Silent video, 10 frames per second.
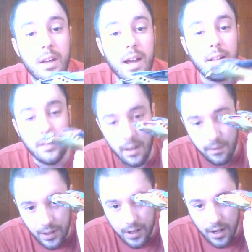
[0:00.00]
I
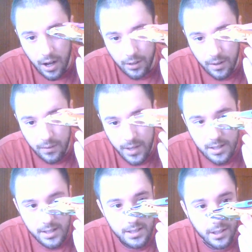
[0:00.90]
love the color of
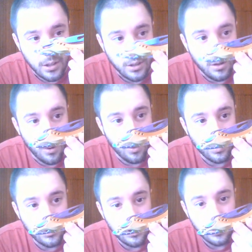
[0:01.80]
this. It's like a
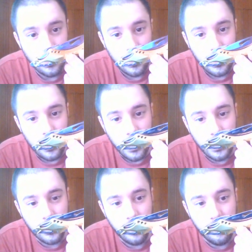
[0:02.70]
gold.
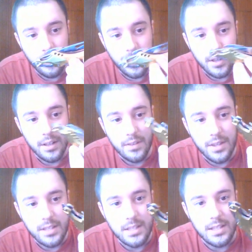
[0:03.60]
I love
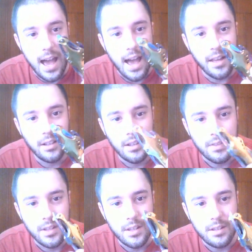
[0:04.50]
the style
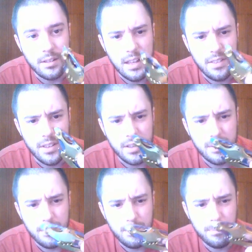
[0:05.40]
and
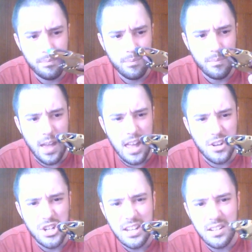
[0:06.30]
the
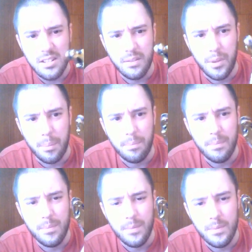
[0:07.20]
edginess of
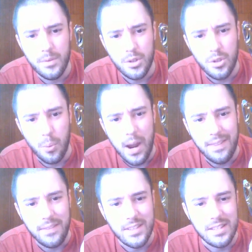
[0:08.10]
just the way
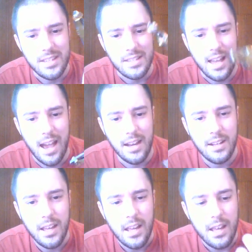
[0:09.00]
that this is designed.
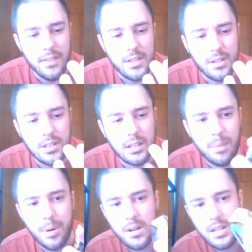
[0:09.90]
This looks like the
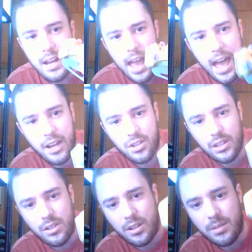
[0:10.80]
person
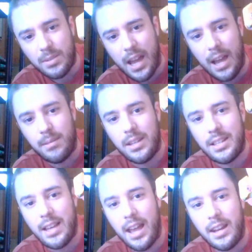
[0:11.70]
actually took some time to
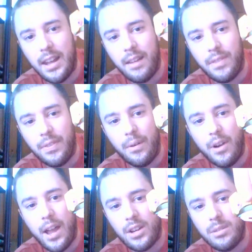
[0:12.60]
design a knife that they
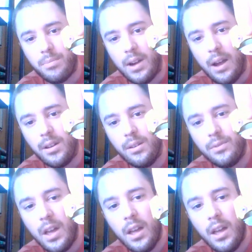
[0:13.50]
were actually proud of.